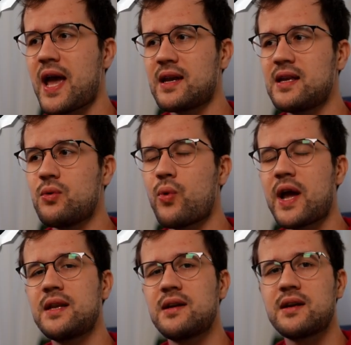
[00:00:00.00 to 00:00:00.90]
any
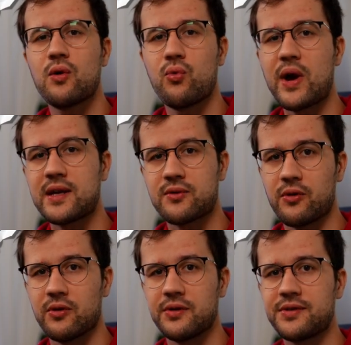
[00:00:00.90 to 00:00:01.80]
waiting await
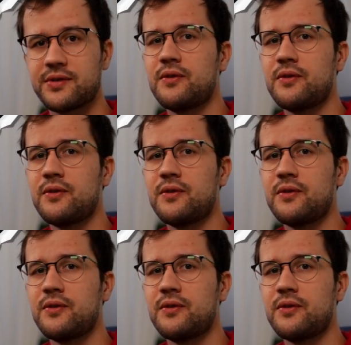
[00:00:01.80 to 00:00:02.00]
calls.